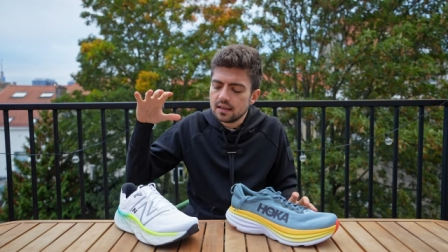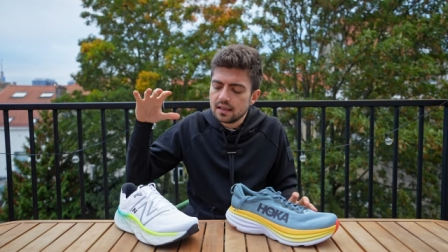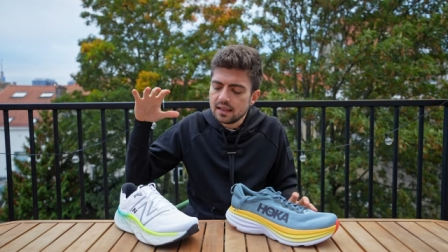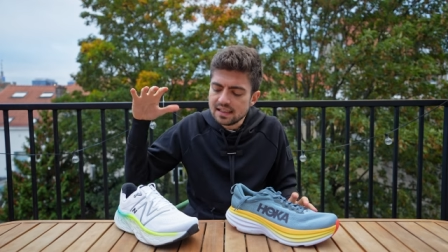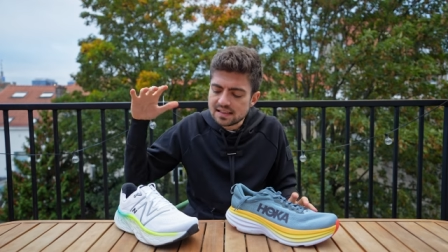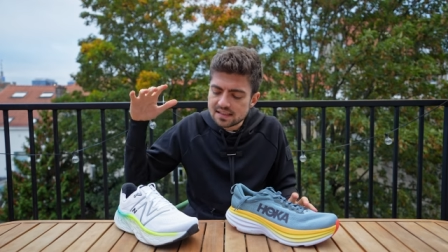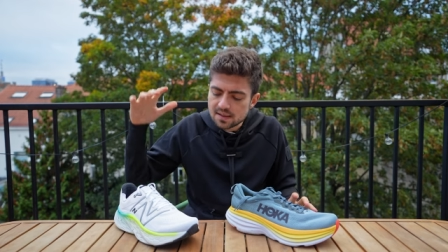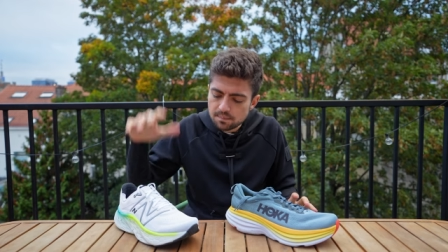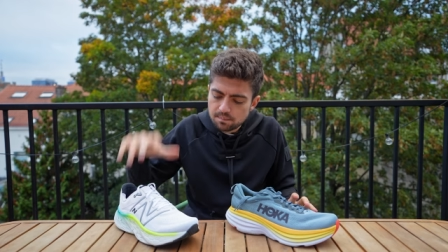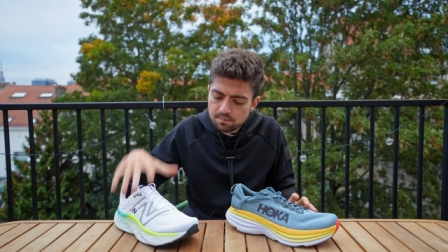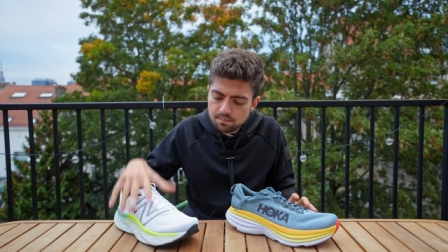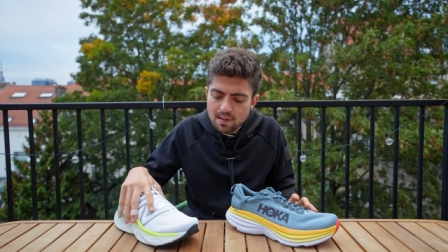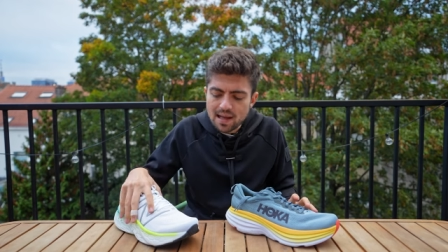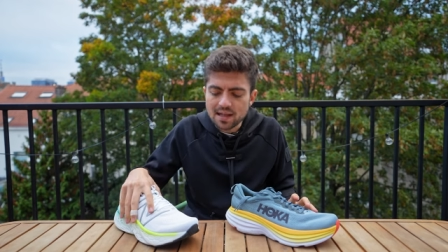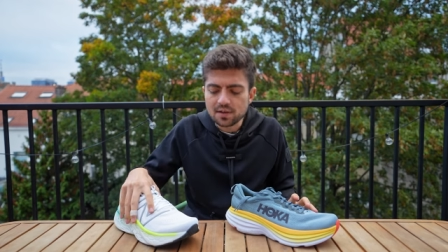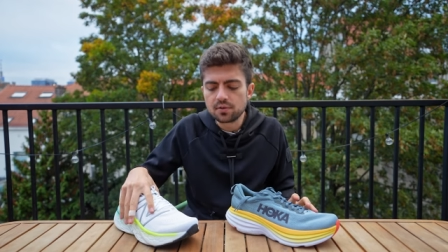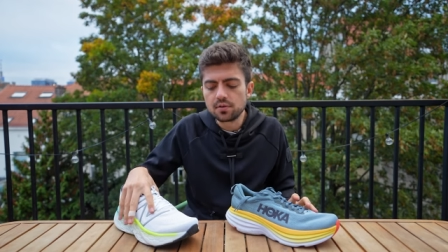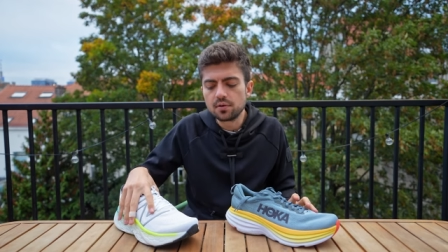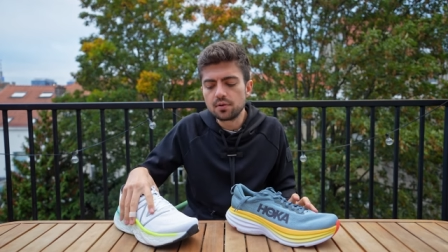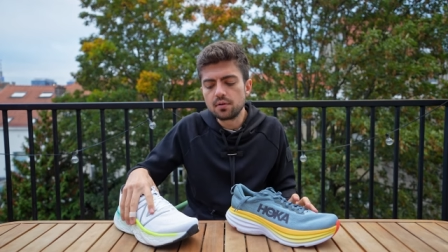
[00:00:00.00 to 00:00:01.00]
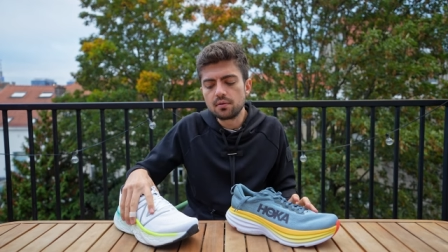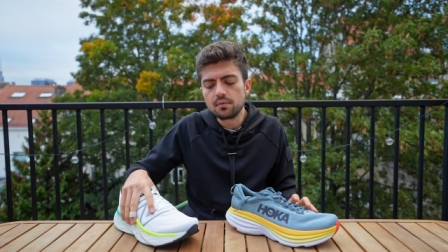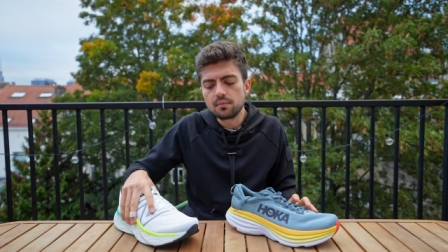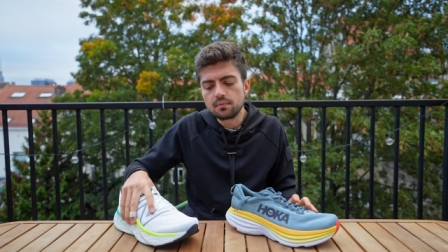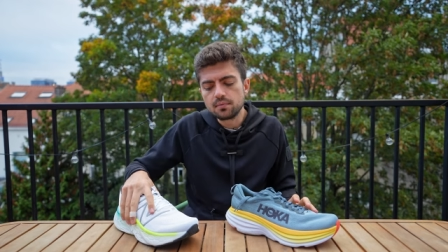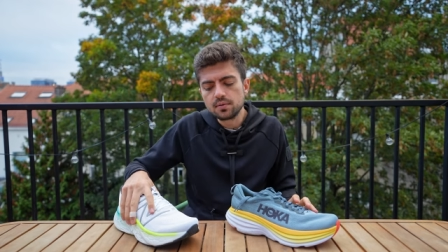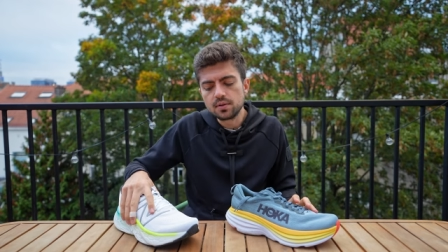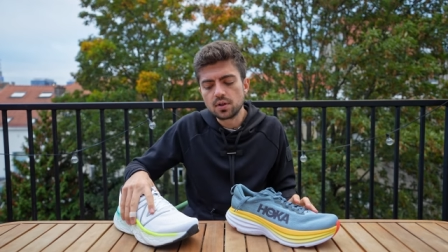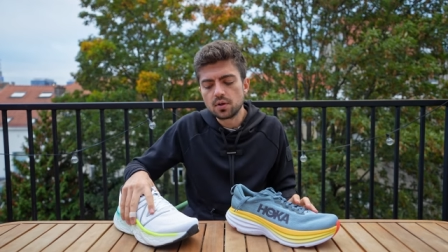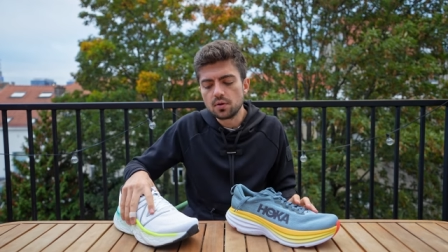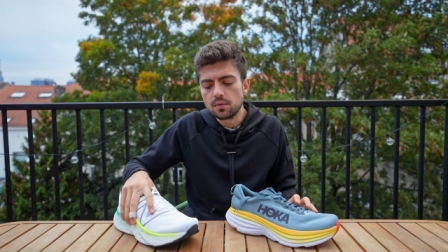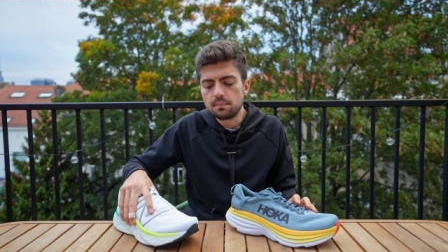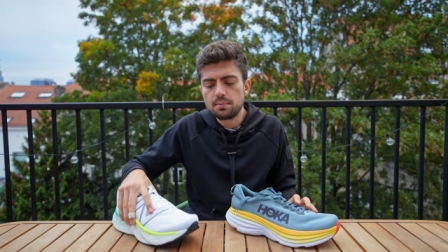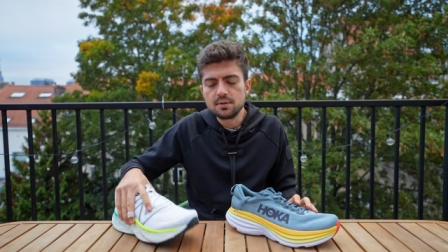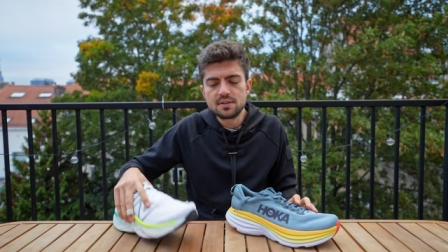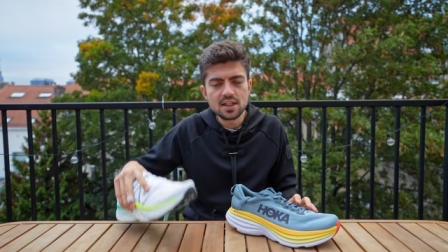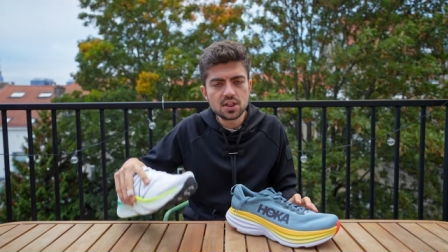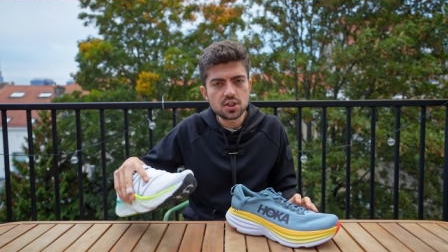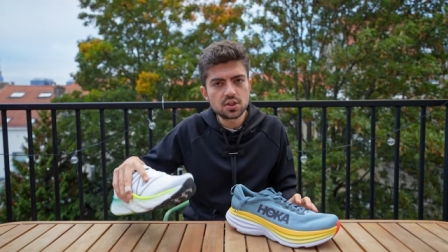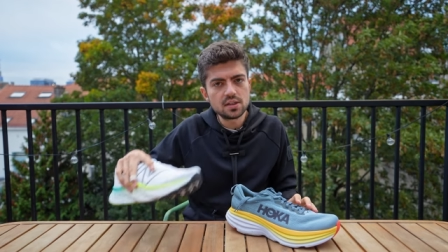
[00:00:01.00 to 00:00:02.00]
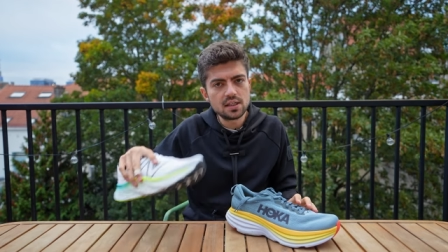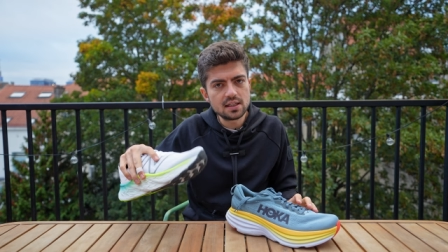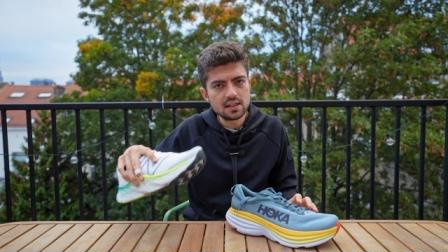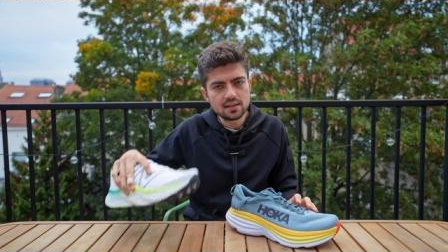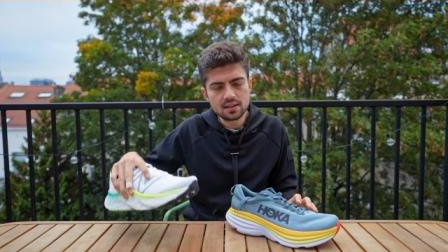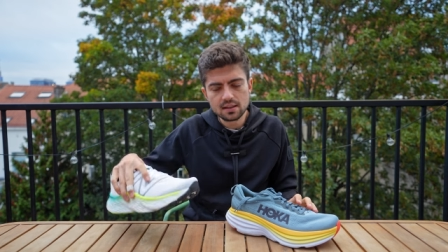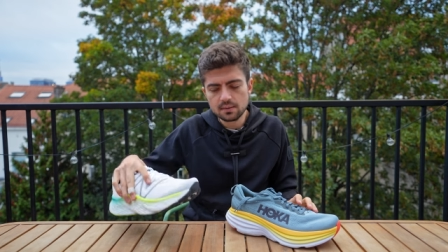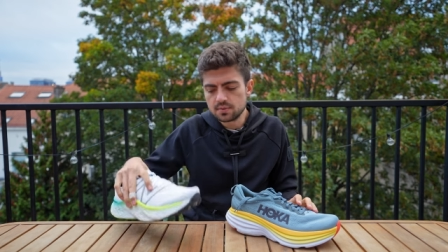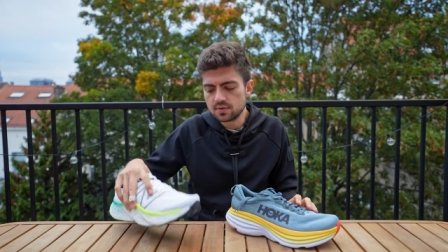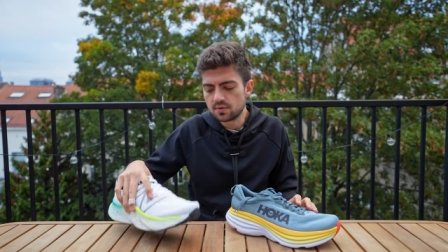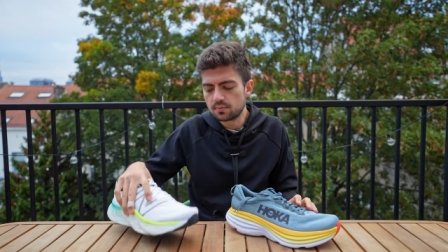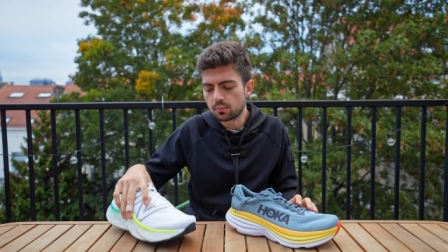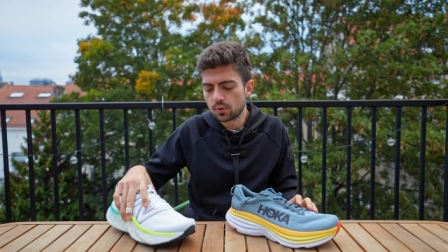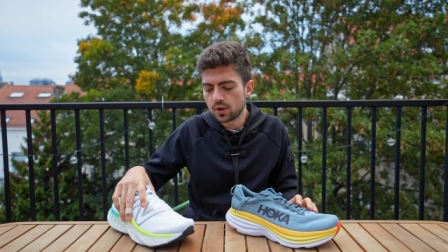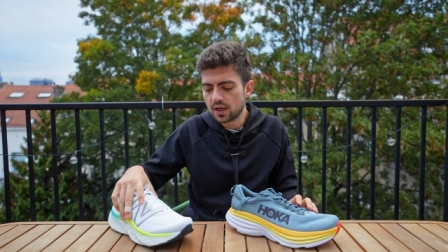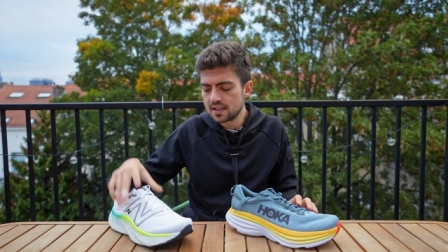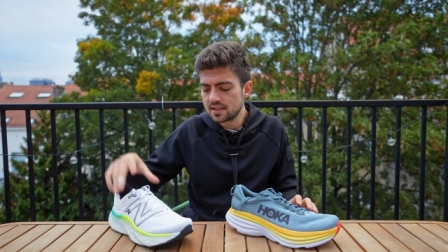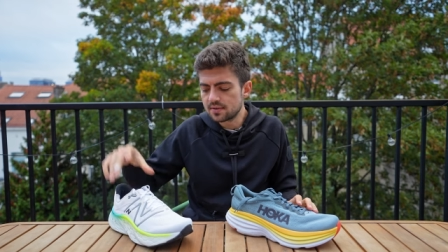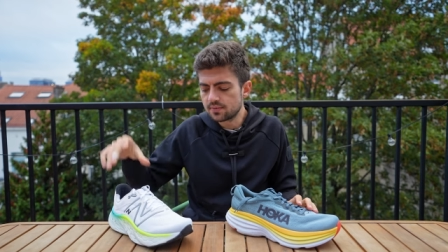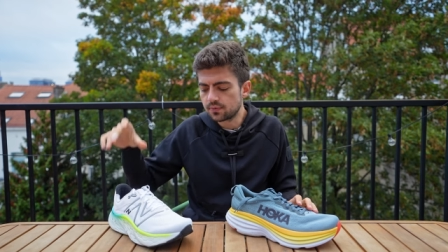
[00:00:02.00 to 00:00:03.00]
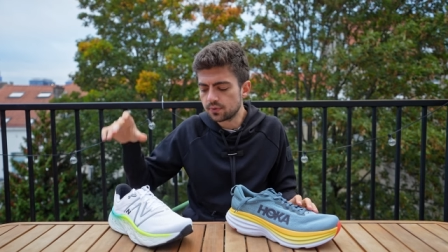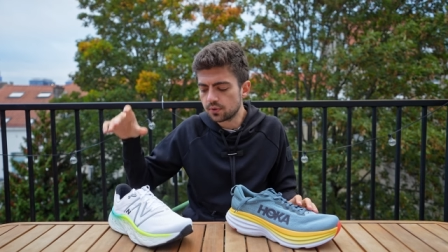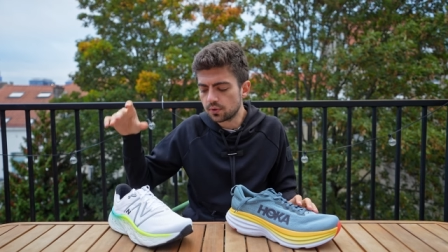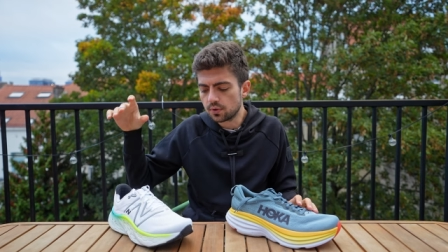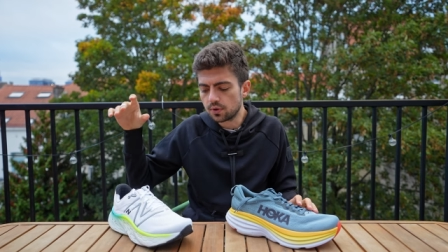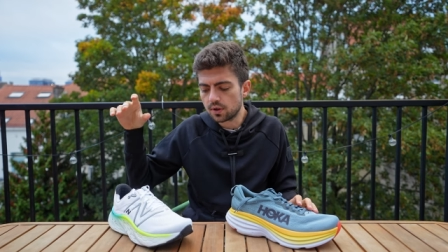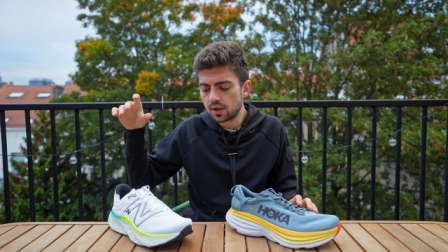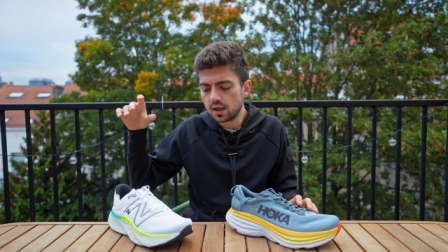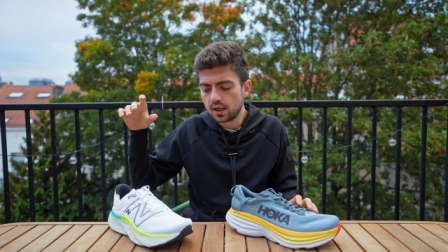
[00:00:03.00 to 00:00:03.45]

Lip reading: It's a better, you know, positioning in terms of price for